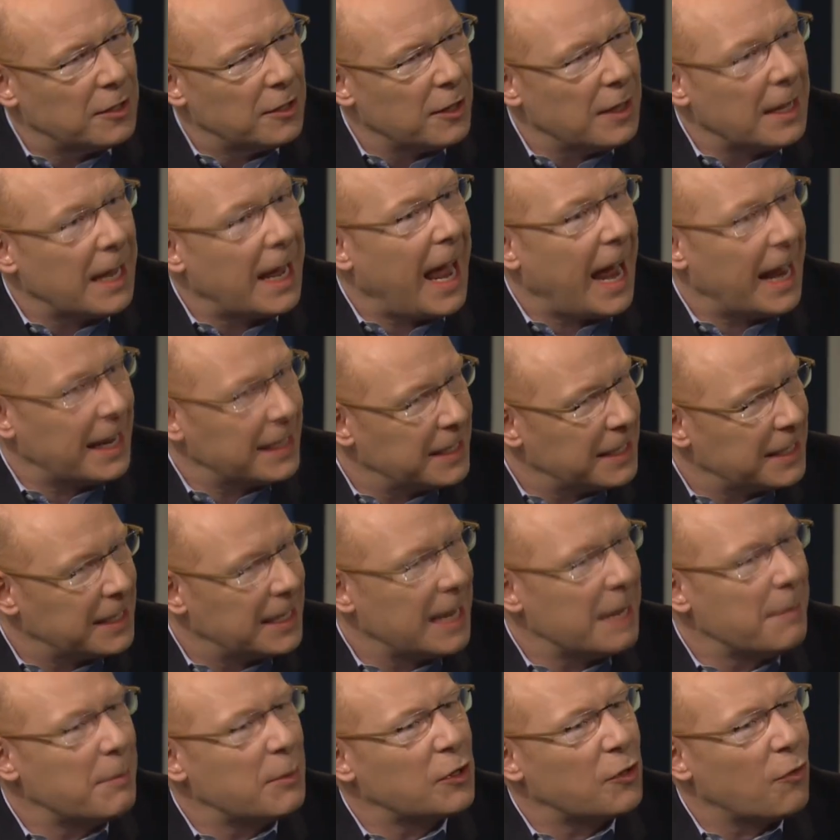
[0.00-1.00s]
to the Kansas
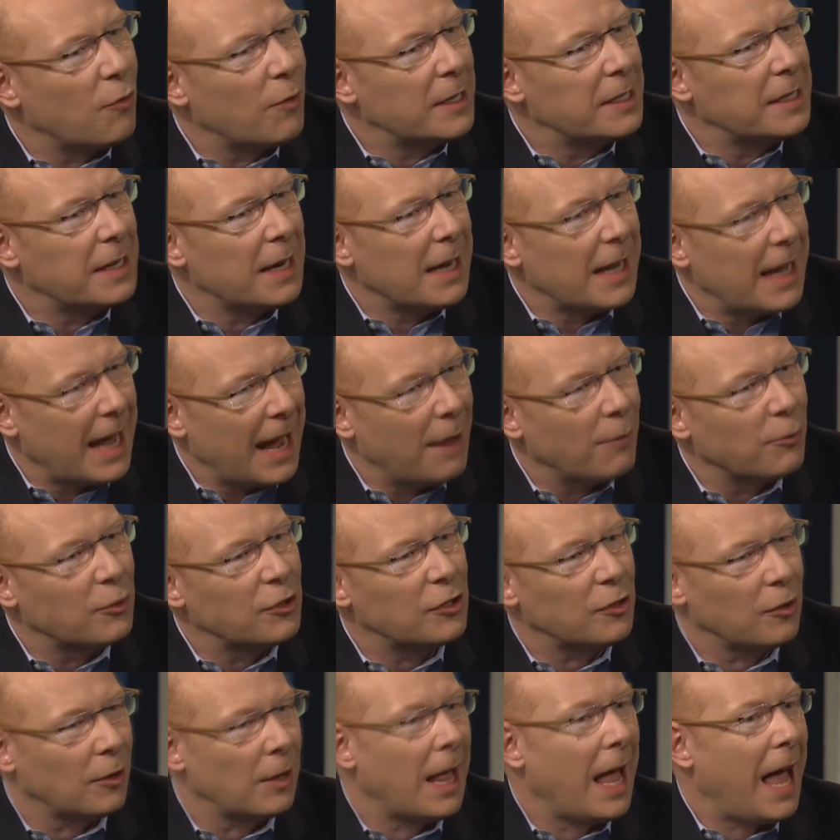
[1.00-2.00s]
City, Missouri City
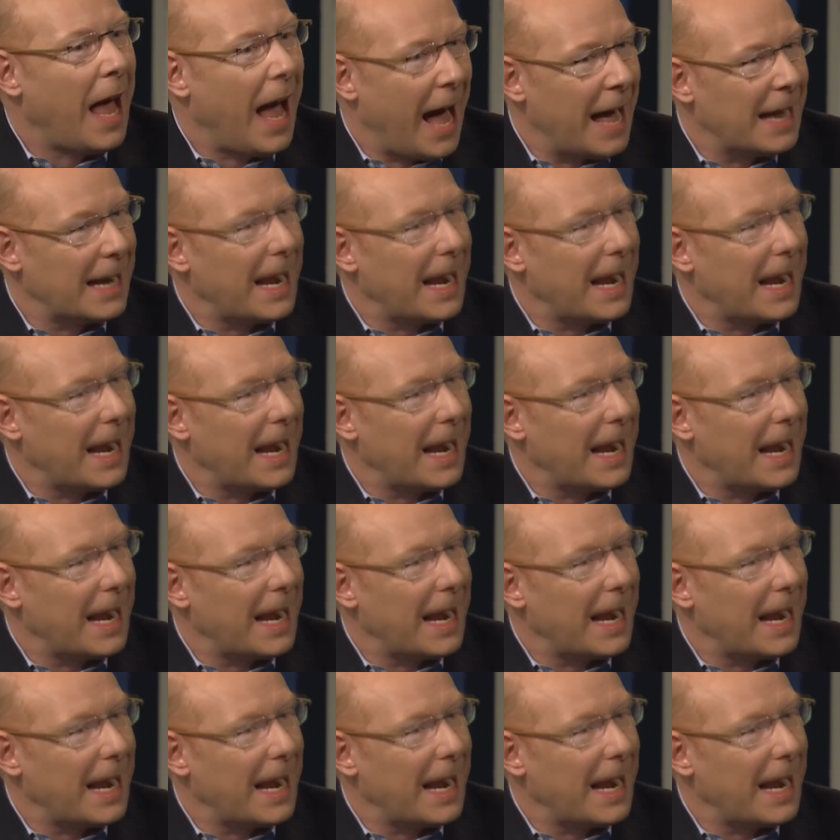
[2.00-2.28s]
Council Correct.